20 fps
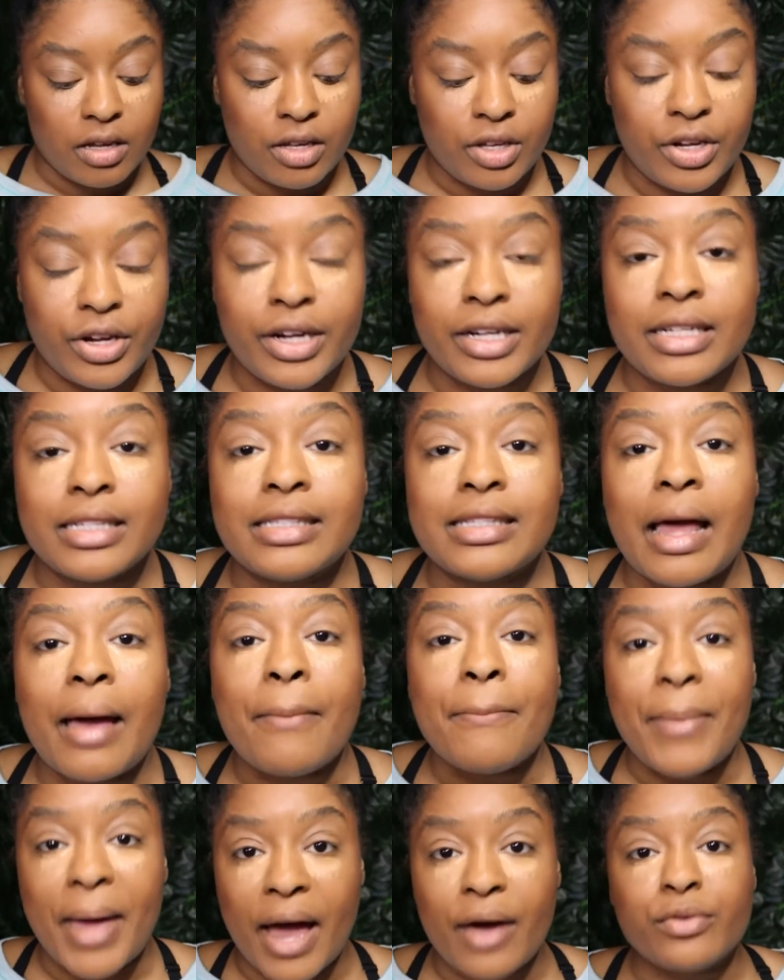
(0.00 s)
You're going to
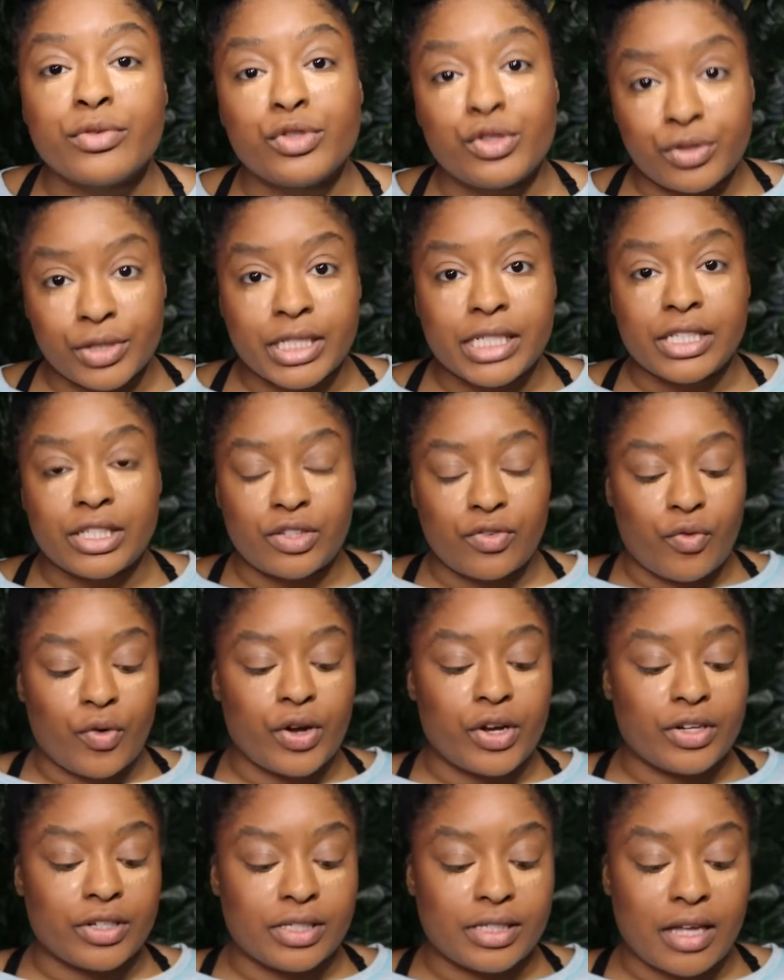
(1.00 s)
set boundaries for
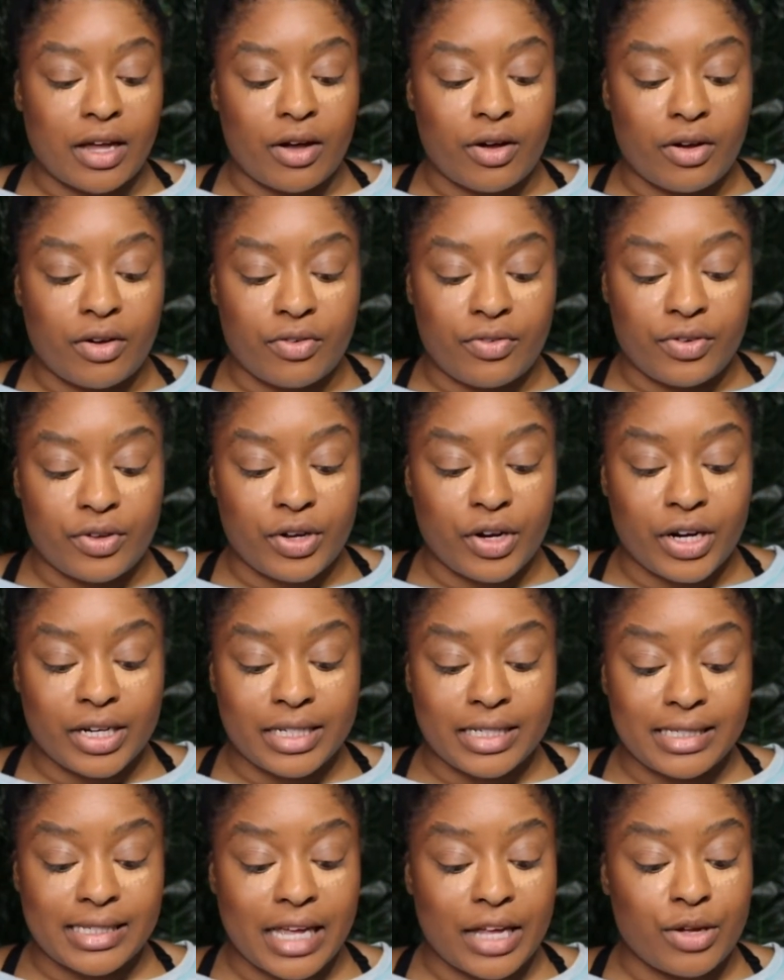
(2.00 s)
yourself. You're going
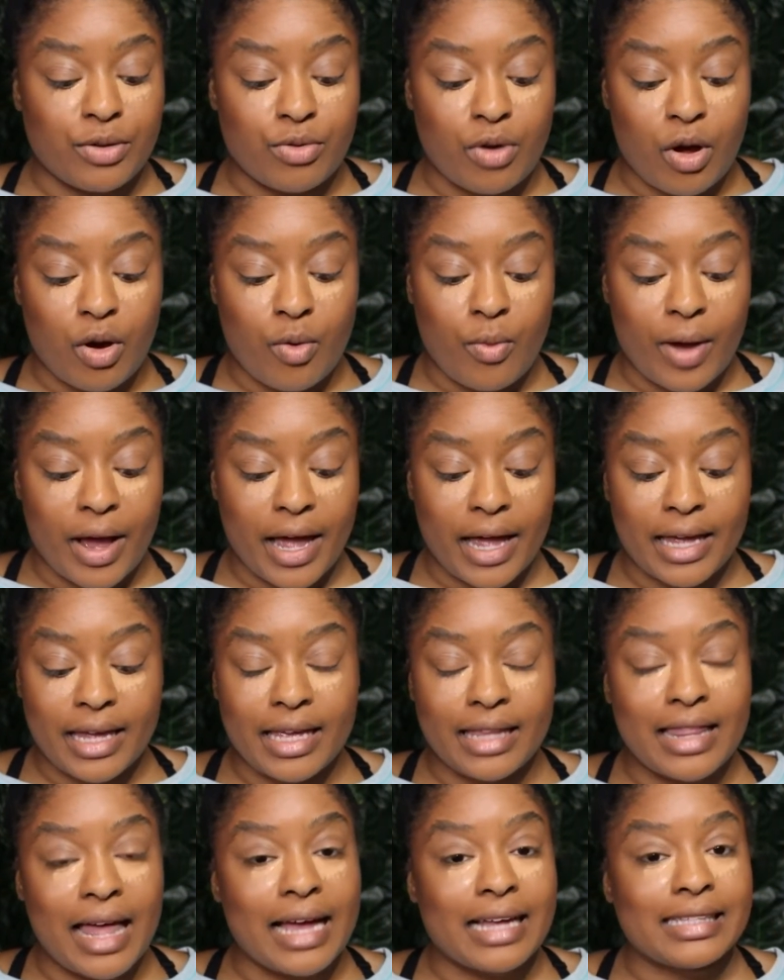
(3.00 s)
to say, you know what?
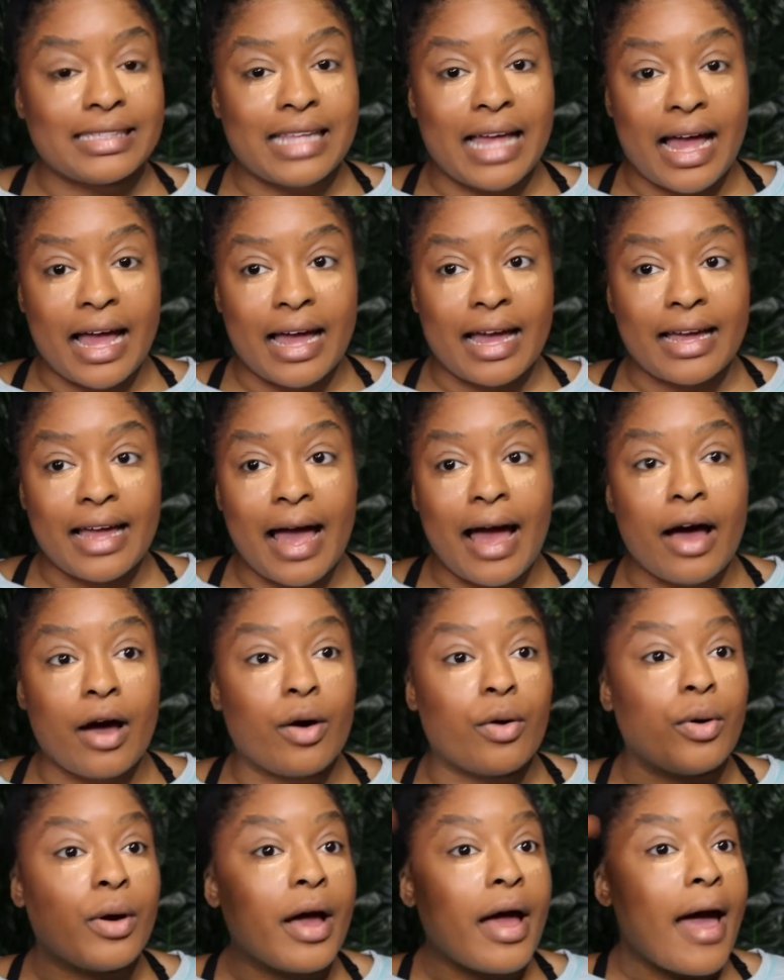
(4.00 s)
He likes to hang
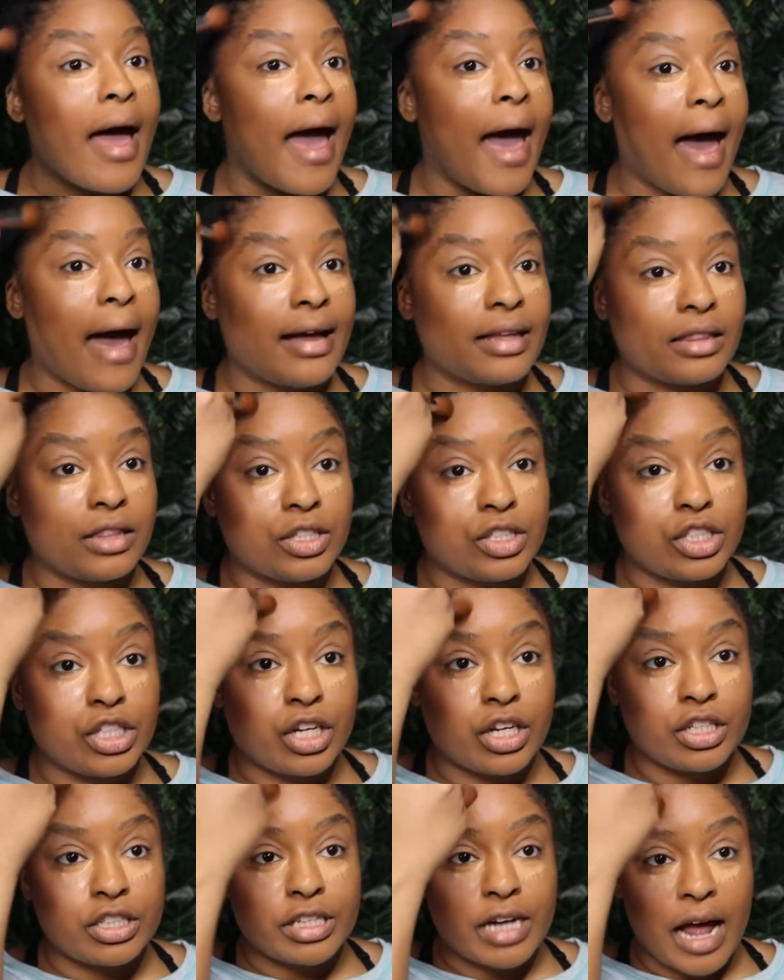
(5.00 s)
out at the
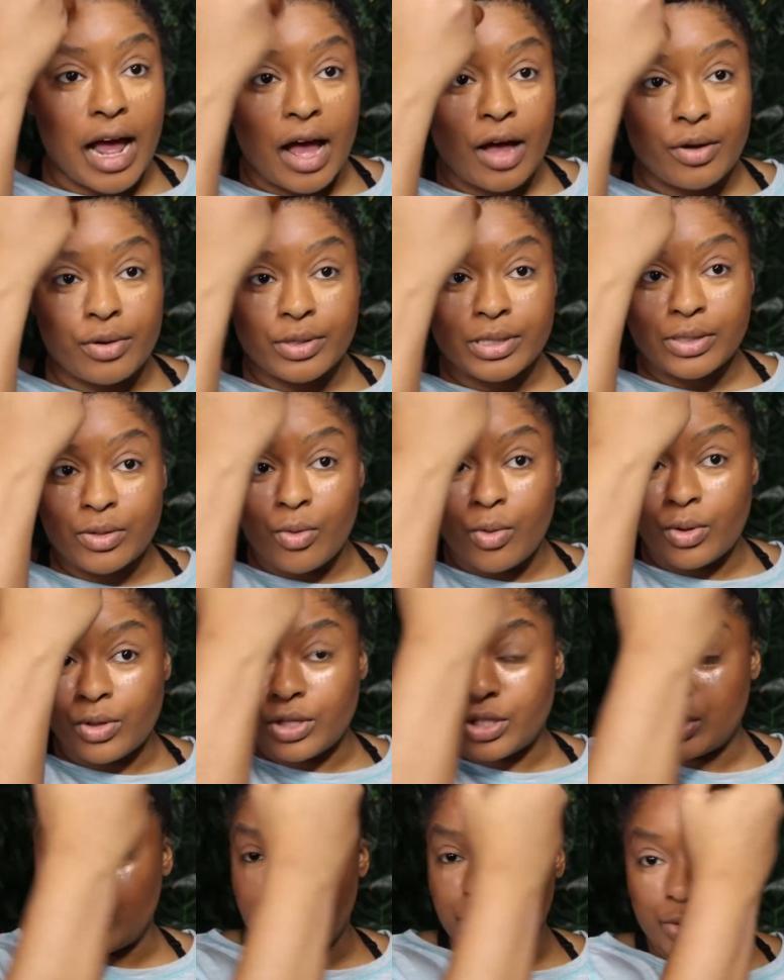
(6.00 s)
church house on
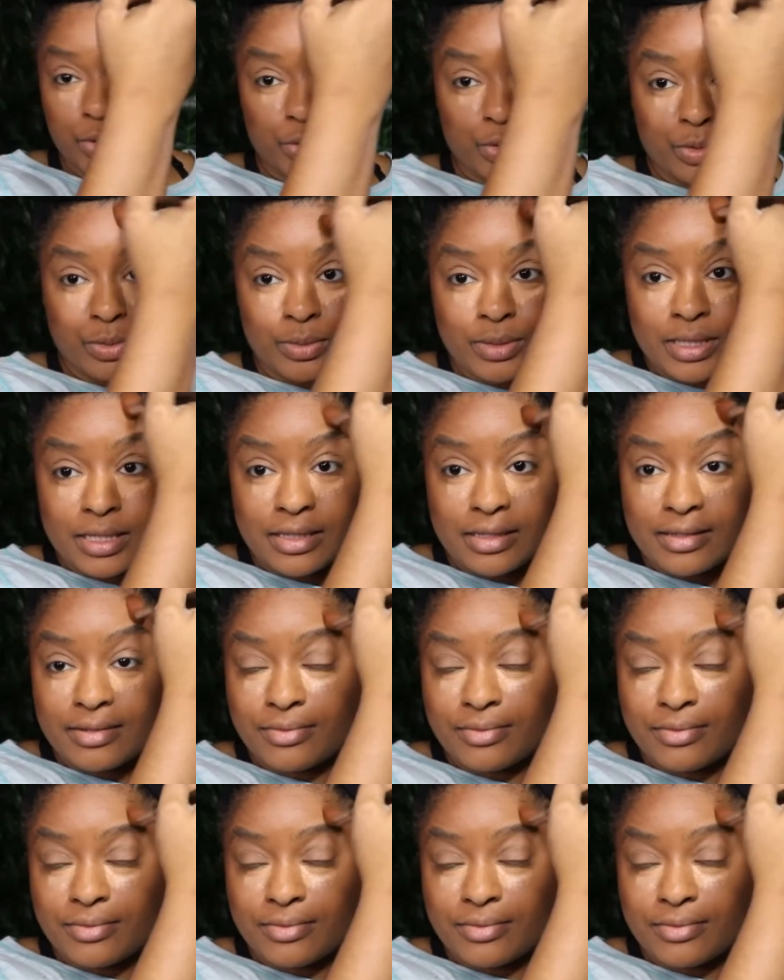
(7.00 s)
the Zooms.